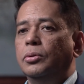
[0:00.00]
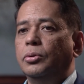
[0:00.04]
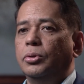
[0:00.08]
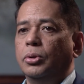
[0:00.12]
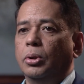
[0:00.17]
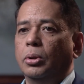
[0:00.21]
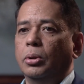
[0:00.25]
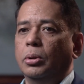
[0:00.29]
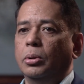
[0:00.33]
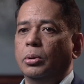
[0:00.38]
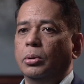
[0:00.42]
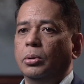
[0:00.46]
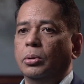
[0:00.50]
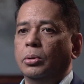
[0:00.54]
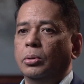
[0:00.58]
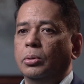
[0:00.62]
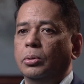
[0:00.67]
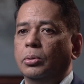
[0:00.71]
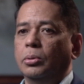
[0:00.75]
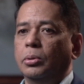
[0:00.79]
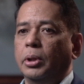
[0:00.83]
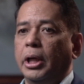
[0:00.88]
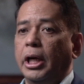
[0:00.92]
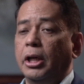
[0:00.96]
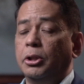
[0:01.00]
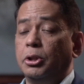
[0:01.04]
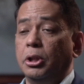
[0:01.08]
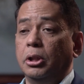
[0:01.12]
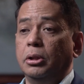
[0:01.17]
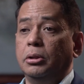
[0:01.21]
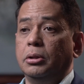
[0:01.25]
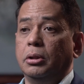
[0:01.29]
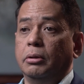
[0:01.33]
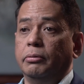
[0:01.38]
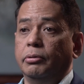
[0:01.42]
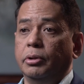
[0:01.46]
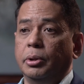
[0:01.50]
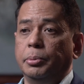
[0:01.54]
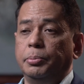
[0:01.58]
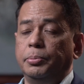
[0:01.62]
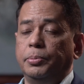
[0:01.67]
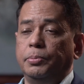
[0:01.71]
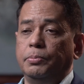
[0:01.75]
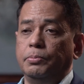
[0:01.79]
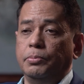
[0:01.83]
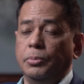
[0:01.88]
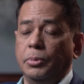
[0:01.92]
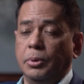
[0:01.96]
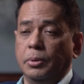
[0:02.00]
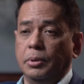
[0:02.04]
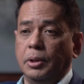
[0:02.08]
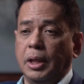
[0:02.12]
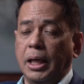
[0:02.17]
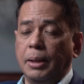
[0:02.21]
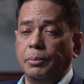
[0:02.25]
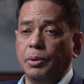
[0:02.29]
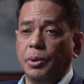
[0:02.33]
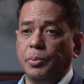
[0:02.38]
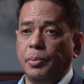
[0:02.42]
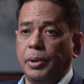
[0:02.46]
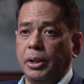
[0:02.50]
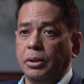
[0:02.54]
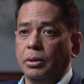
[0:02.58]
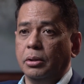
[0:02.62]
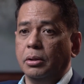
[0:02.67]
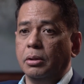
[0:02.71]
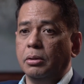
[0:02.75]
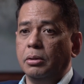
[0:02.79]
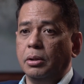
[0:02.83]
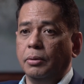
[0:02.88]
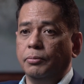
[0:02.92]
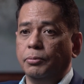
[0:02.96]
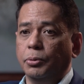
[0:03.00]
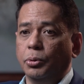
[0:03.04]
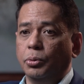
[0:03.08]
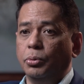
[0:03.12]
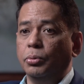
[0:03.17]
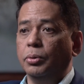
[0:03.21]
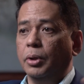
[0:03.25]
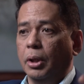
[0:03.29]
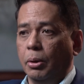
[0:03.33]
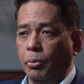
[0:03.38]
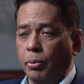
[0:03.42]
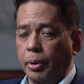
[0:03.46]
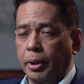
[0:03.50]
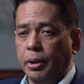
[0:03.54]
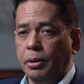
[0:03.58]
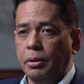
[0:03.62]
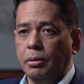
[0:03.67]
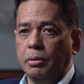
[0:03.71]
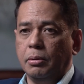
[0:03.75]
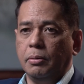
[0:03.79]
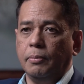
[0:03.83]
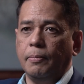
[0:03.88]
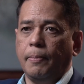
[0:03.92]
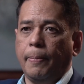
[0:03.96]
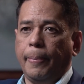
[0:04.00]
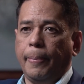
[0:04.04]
So I actually covered the Ramos presidency for two networks.